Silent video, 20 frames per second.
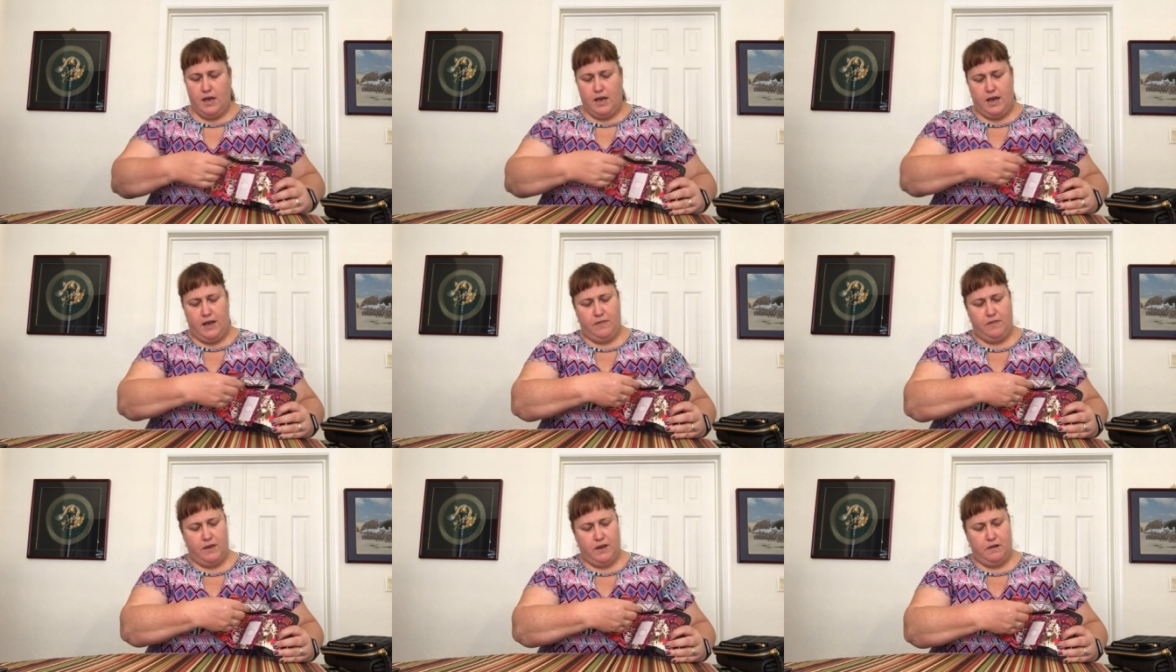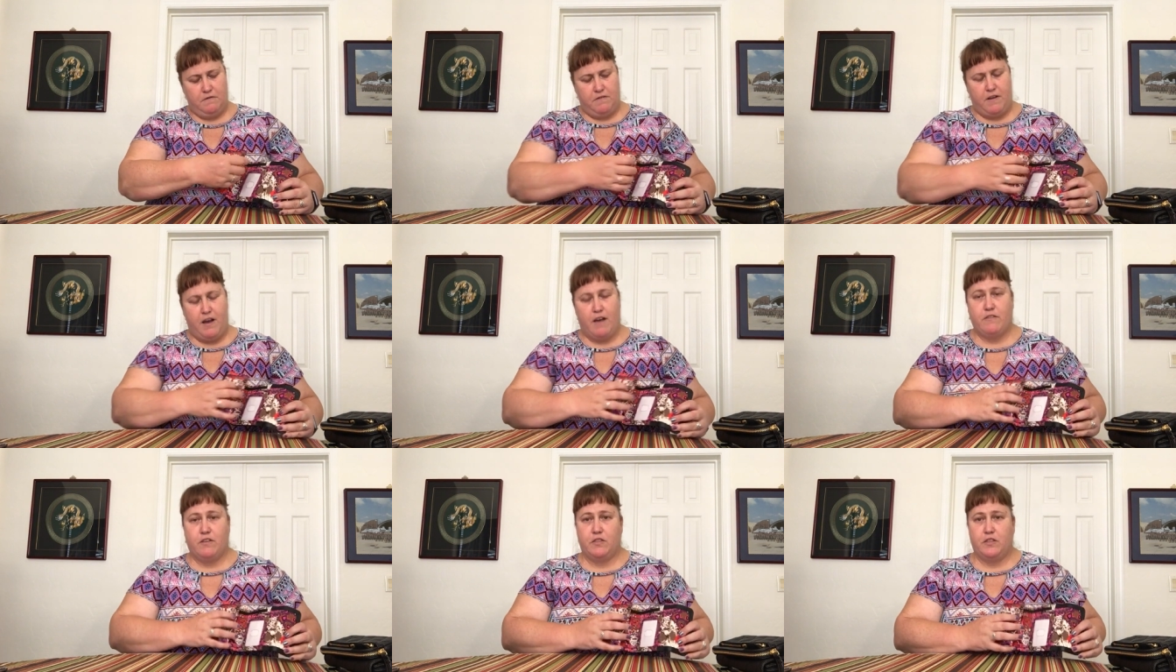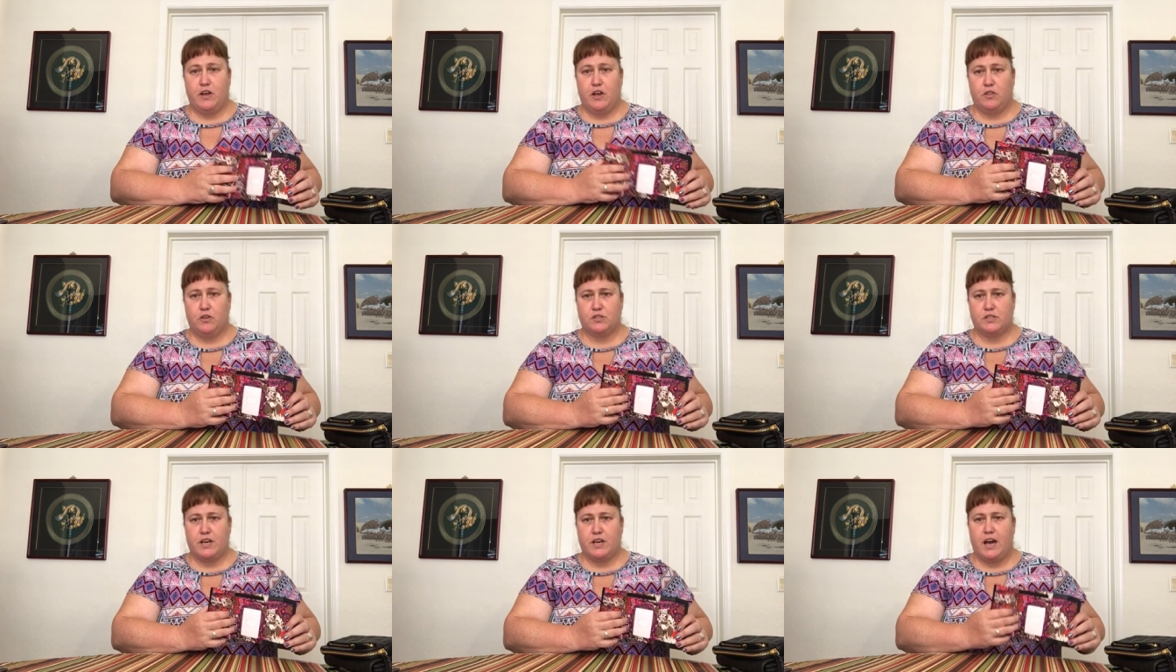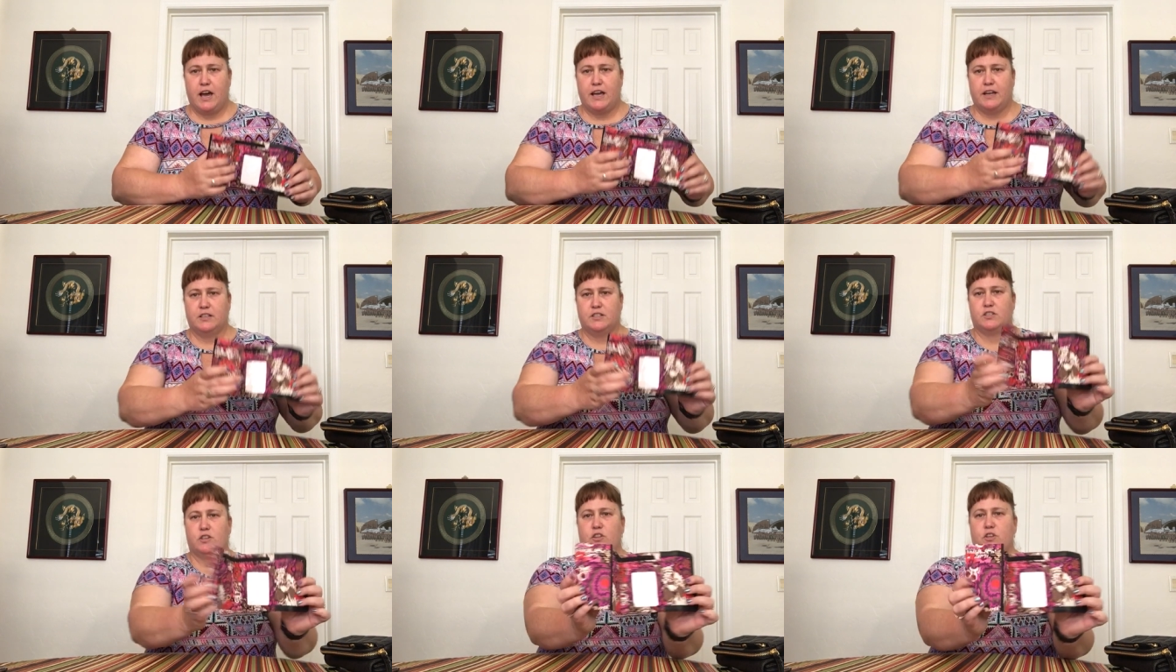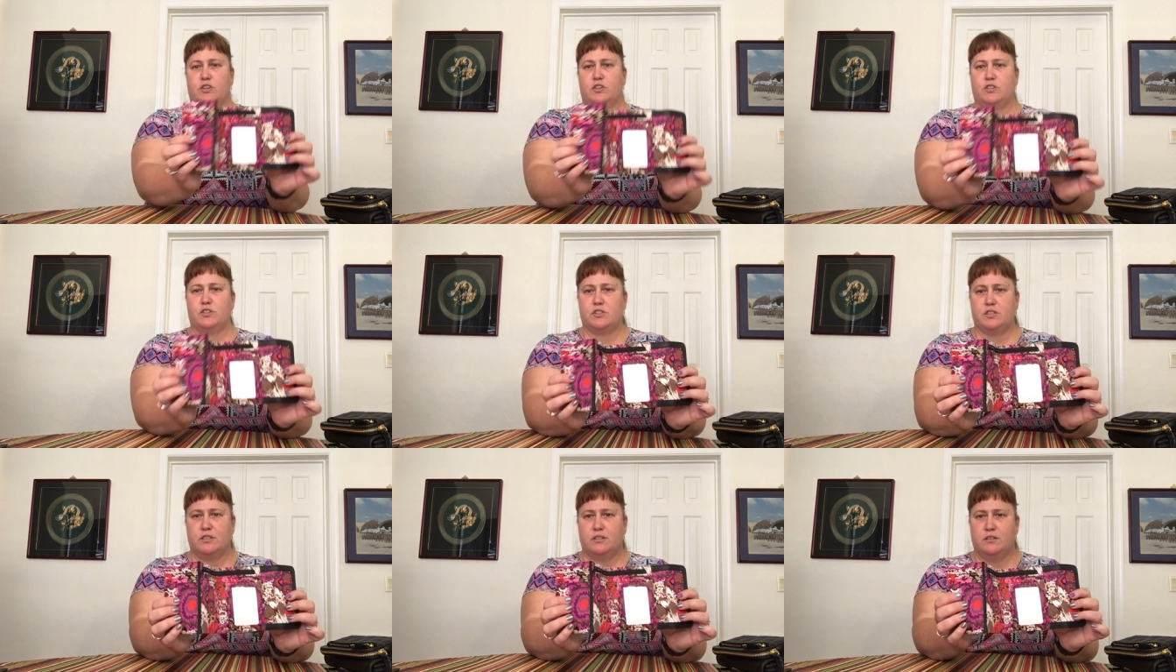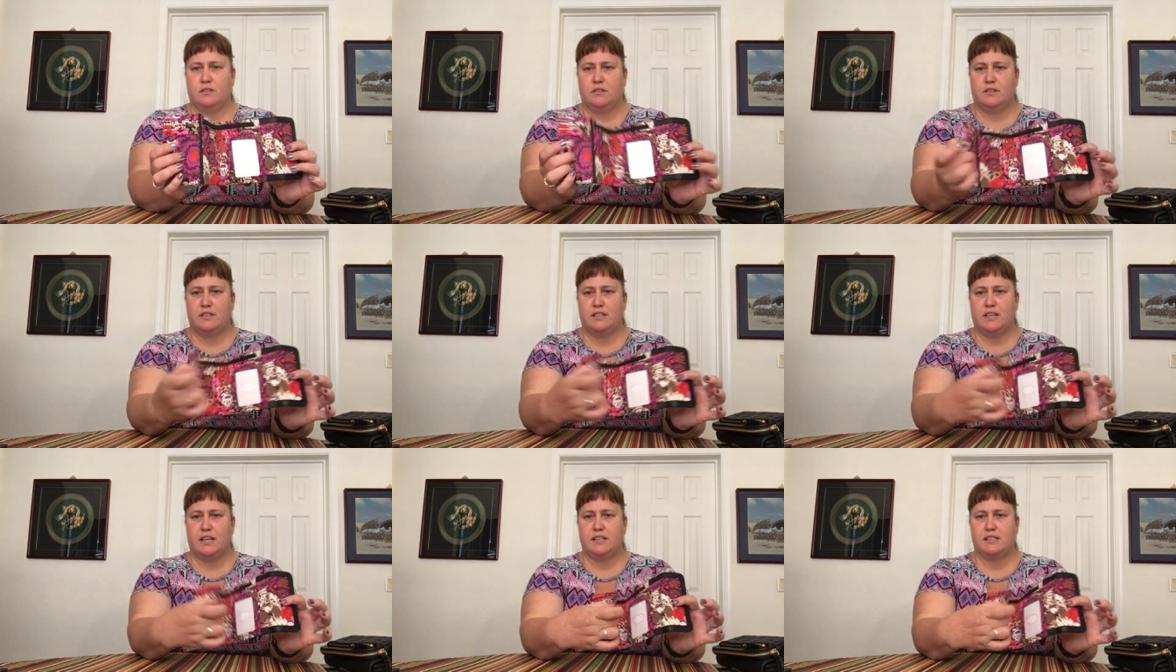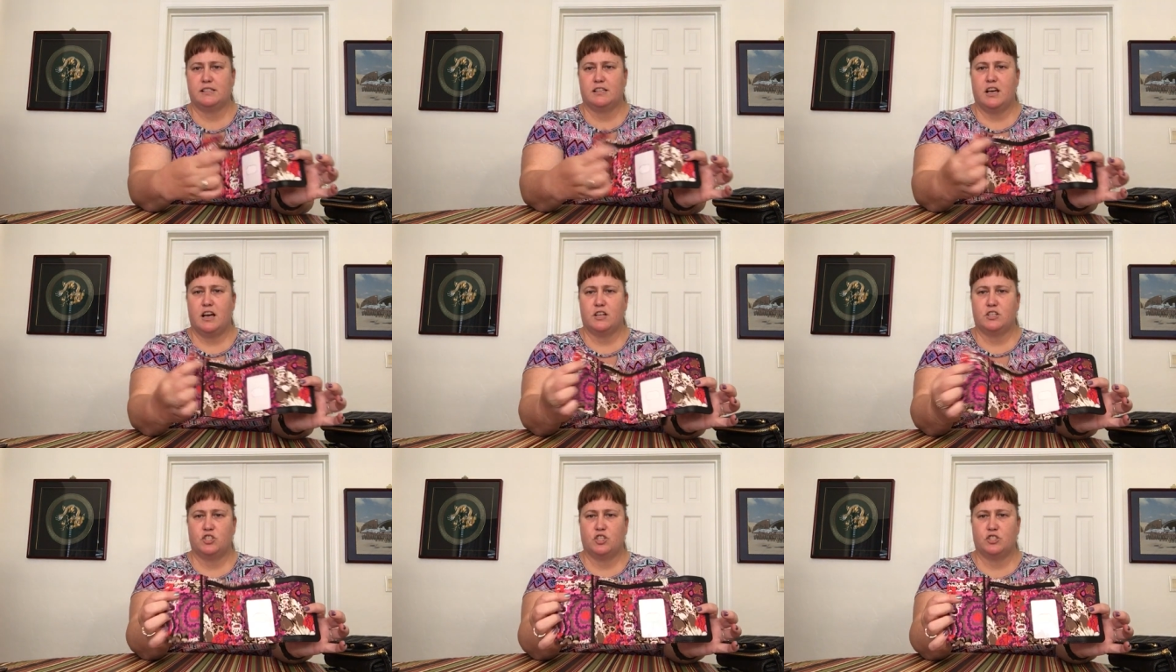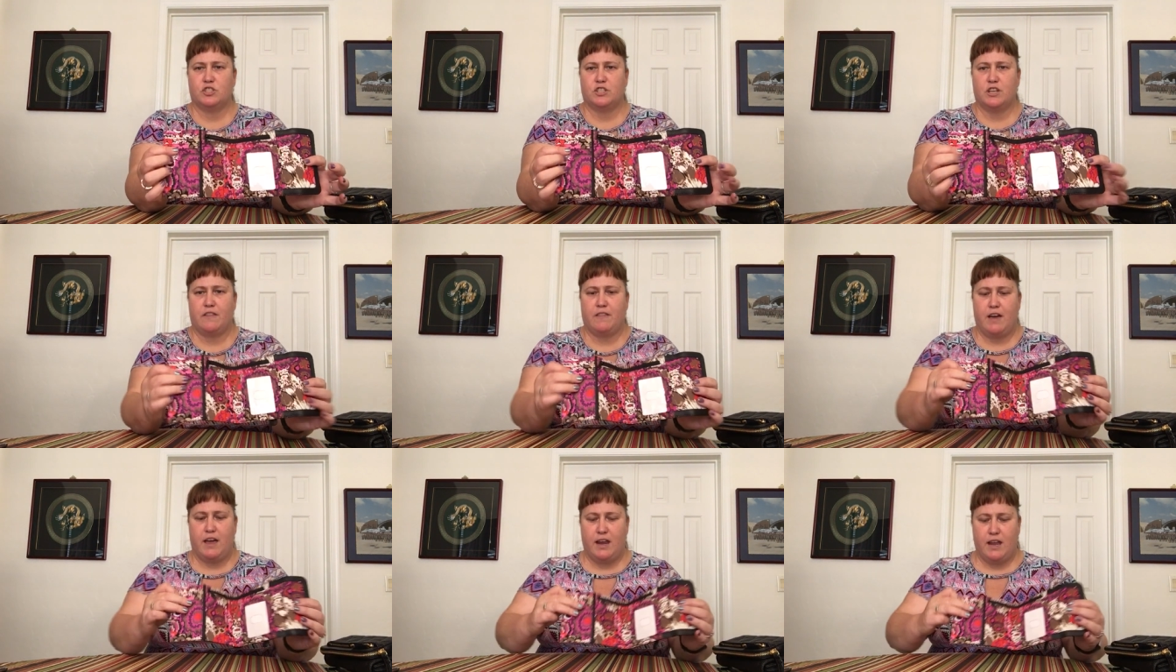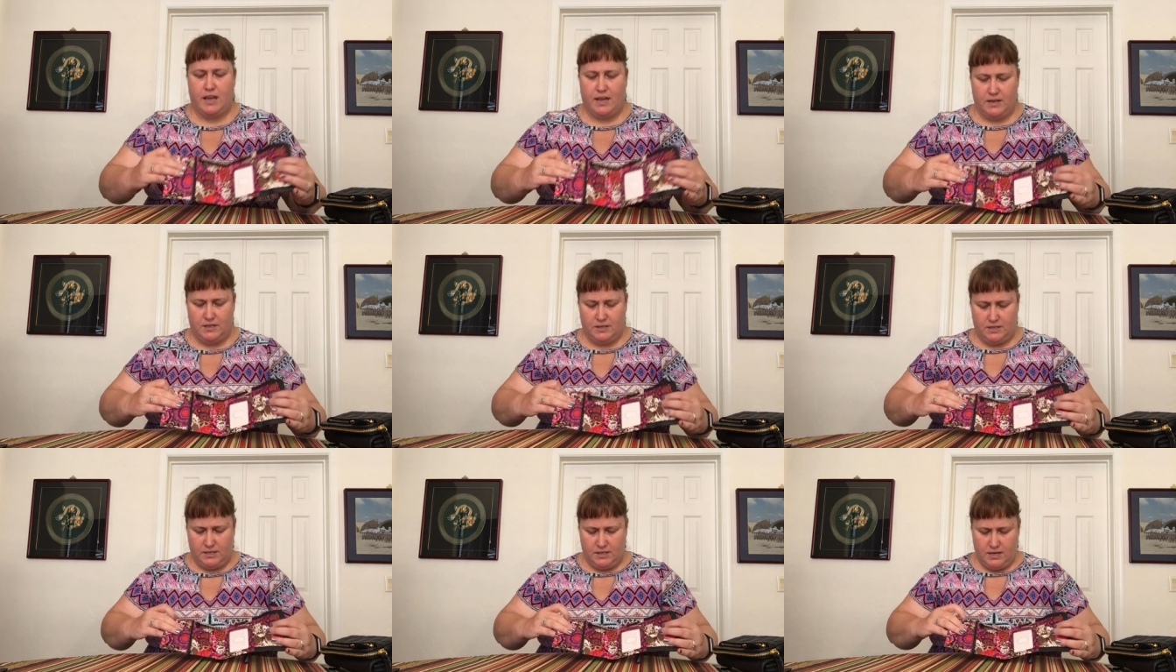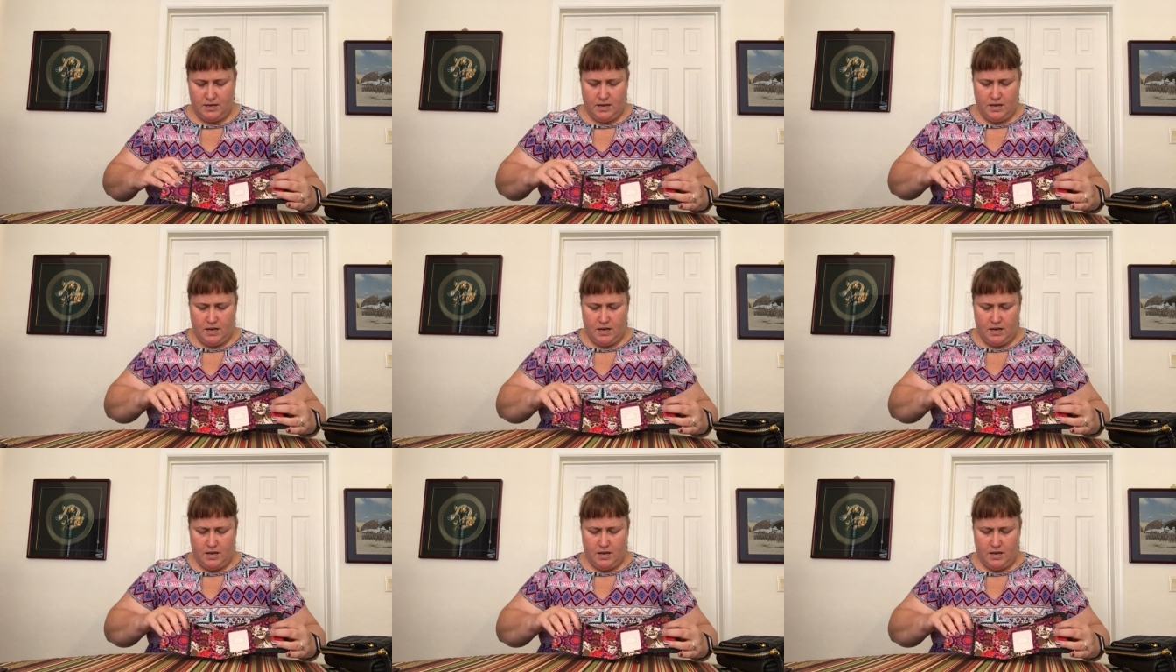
And then five on the other side. So there's 10 slots just on that end.